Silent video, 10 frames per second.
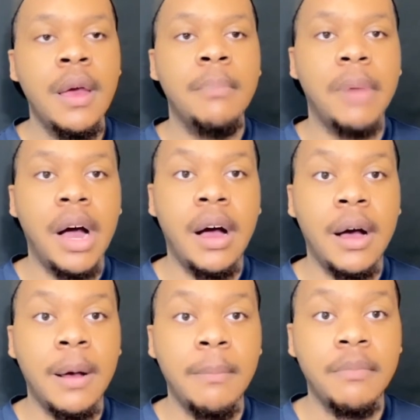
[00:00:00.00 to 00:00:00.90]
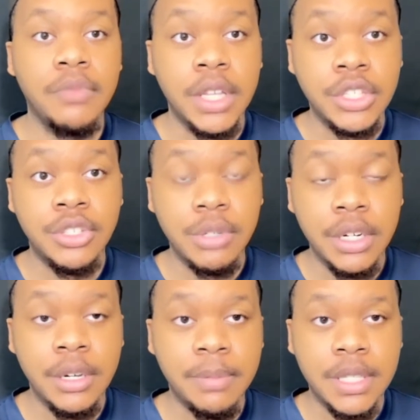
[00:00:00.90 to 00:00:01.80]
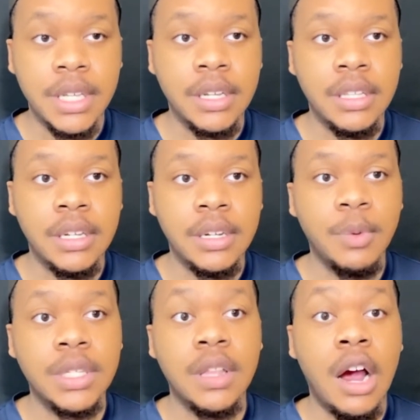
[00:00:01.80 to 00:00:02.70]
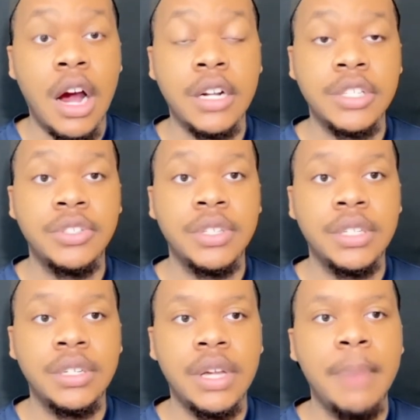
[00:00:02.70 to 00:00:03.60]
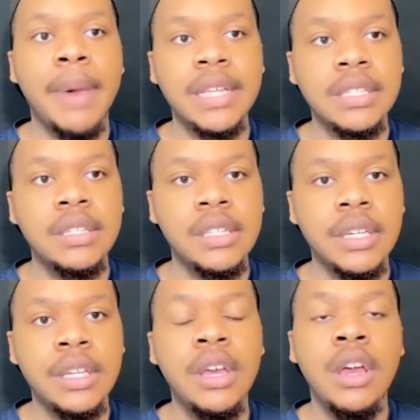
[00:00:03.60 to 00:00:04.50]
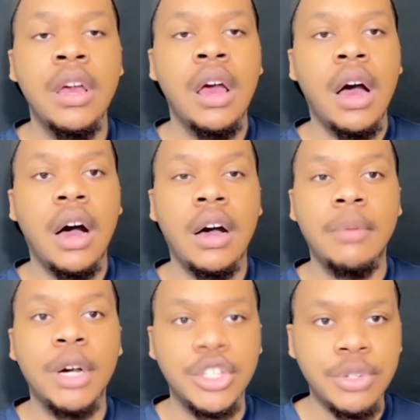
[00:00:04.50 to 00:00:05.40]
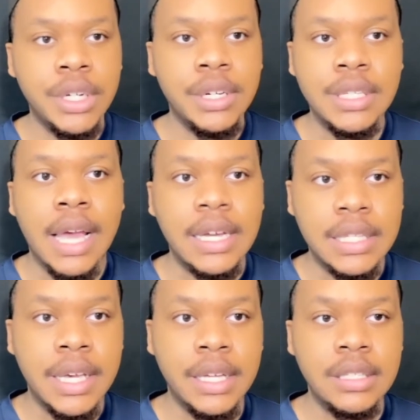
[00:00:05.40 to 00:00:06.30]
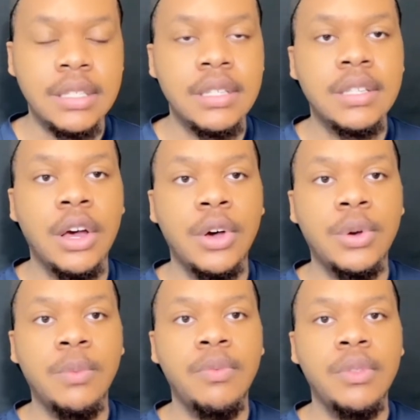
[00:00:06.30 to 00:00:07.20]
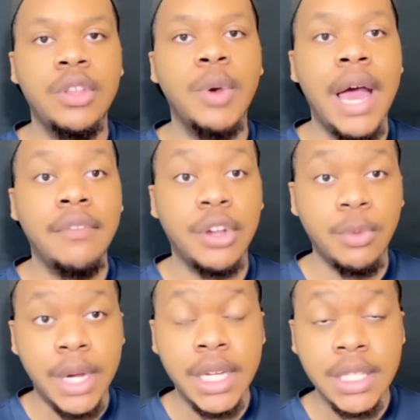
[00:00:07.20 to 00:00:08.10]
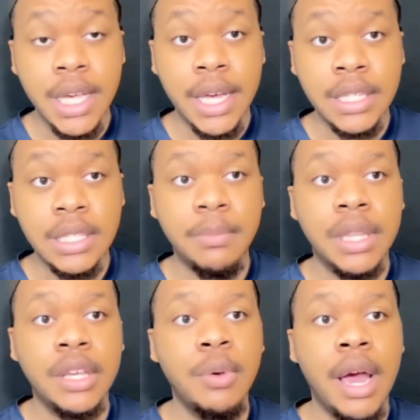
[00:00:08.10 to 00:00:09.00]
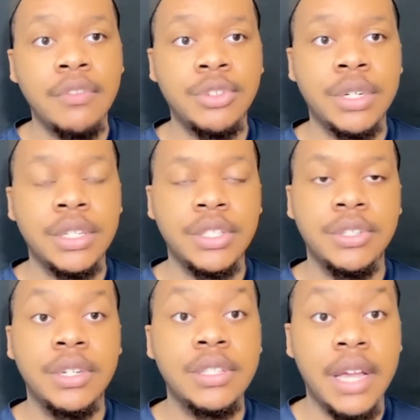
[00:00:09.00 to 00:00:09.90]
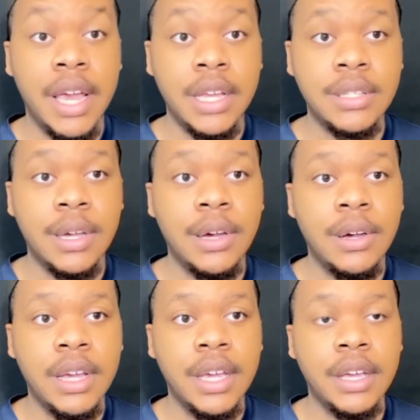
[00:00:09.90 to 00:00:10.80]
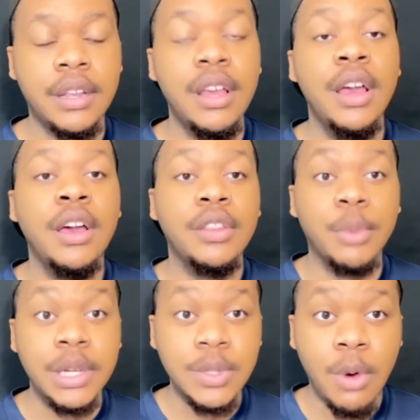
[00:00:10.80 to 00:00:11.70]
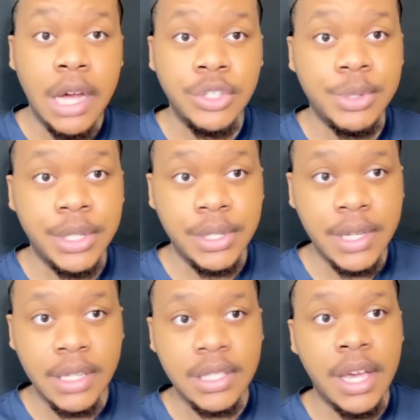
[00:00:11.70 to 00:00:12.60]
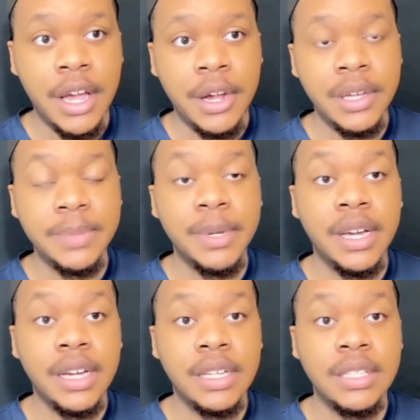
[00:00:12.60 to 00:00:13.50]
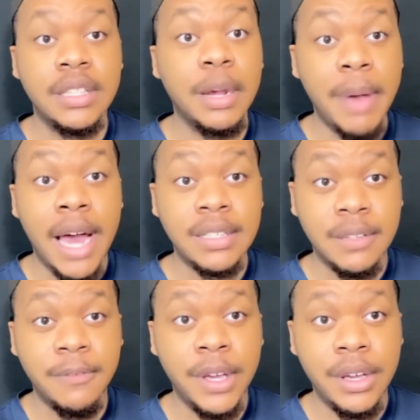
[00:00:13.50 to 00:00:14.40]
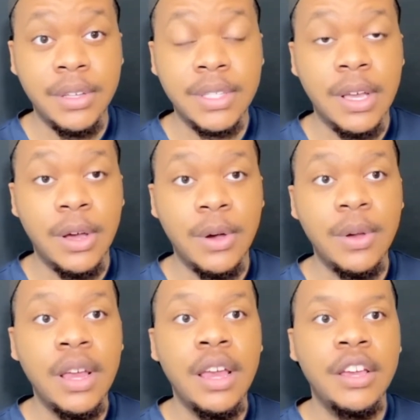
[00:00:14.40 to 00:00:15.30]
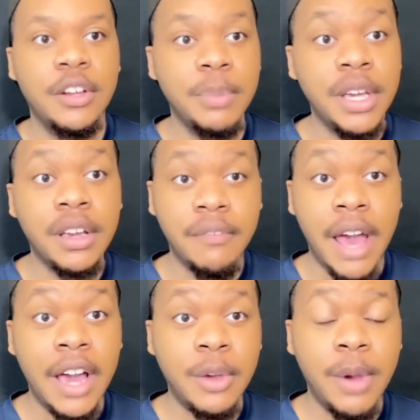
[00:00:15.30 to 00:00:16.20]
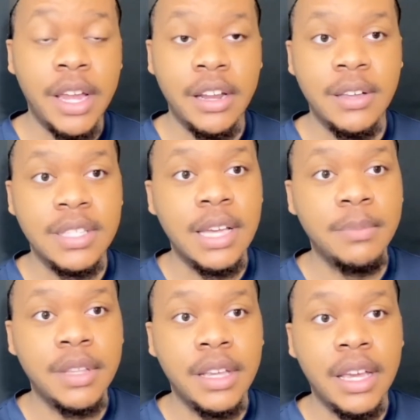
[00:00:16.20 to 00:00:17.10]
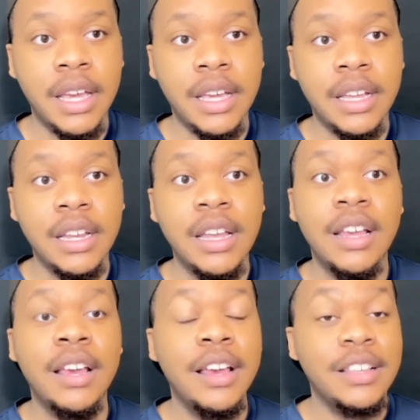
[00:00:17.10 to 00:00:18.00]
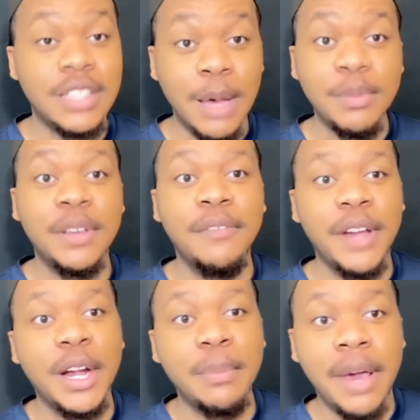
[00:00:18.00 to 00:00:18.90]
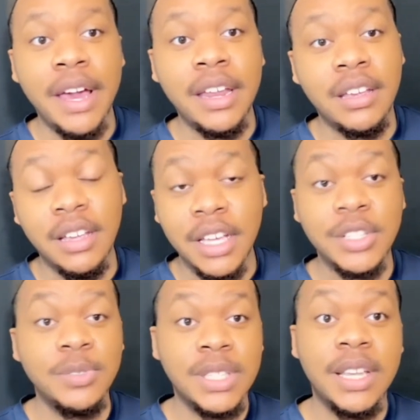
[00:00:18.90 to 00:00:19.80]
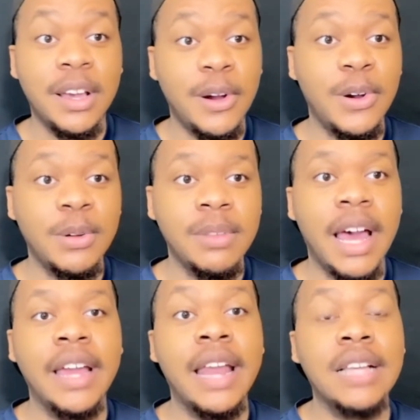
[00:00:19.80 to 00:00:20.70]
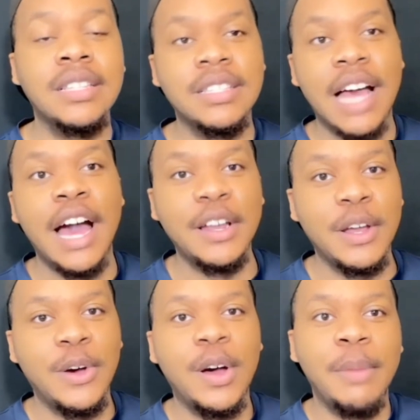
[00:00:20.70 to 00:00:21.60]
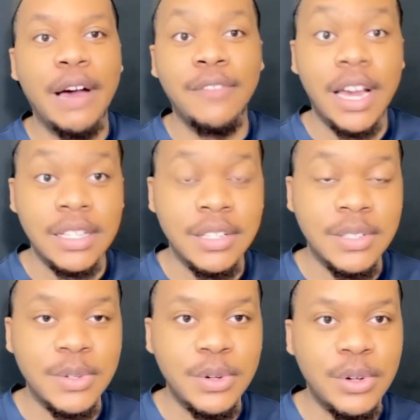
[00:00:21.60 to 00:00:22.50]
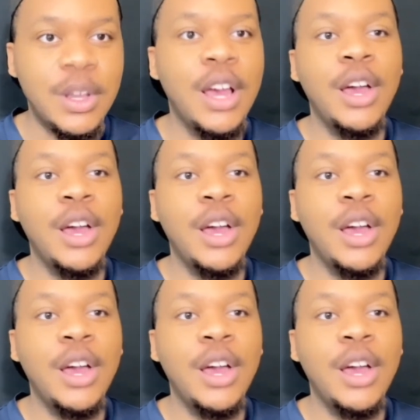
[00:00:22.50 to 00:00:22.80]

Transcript: But um, this drill in particular was the hardest drill. And basically, um, a drill is like a test. So you have your written test, but then you have drills. Drills are hands-on. And the reason why drills are scary is because they're pass or fail. So you're being evaluated on something and something very petty can get you sent home. Like that's a side note about flights in school.